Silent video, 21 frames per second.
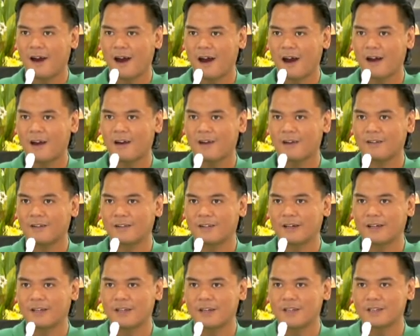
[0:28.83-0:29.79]
are
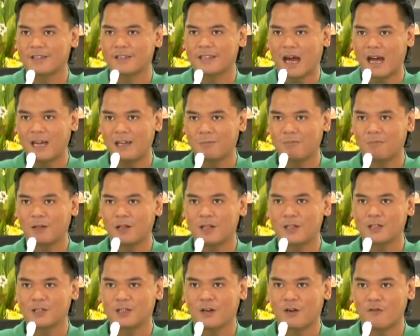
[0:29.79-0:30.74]
the
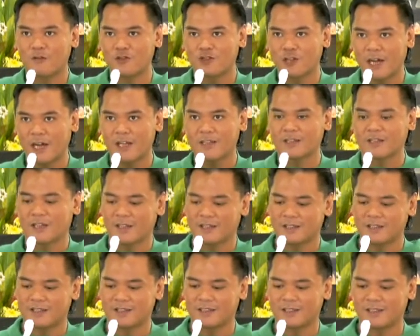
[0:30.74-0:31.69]
disciples of
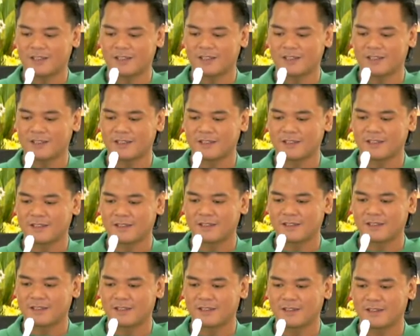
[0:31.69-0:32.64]
Jesus
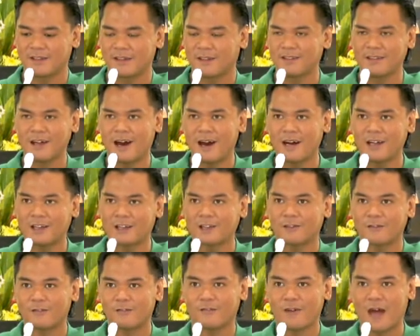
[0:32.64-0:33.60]

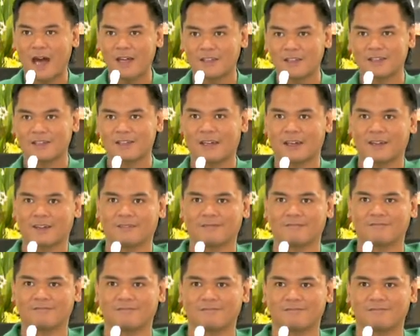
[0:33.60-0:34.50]
not fasting?